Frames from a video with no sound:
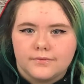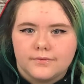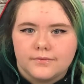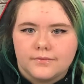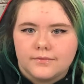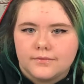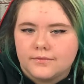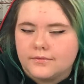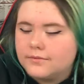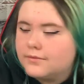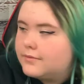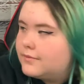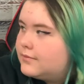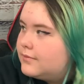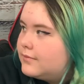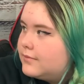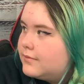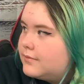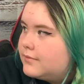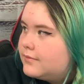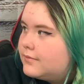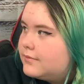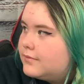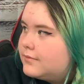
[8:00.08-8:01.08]

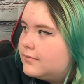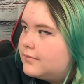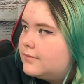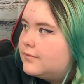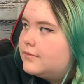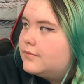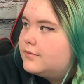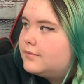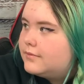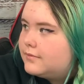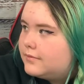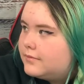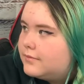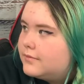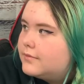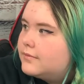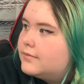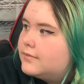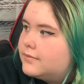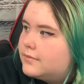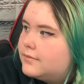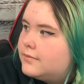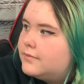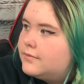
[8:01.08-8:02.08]

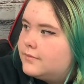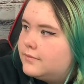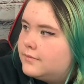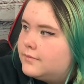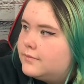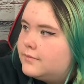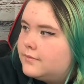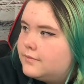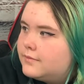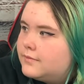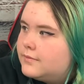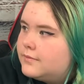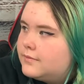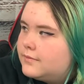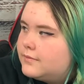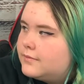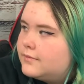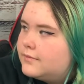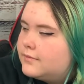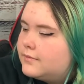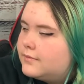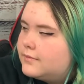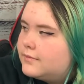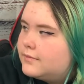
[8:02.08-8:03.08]

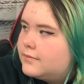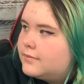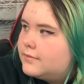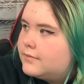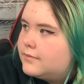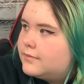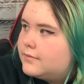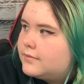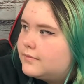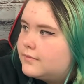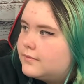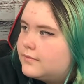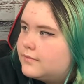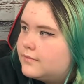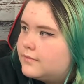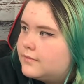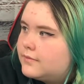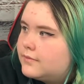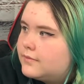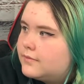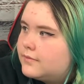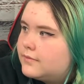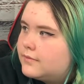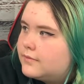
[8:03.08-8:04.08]

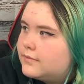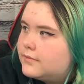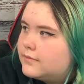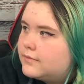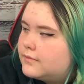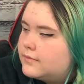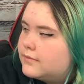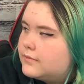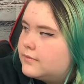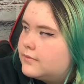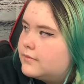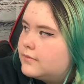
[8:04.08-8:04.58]
(silent)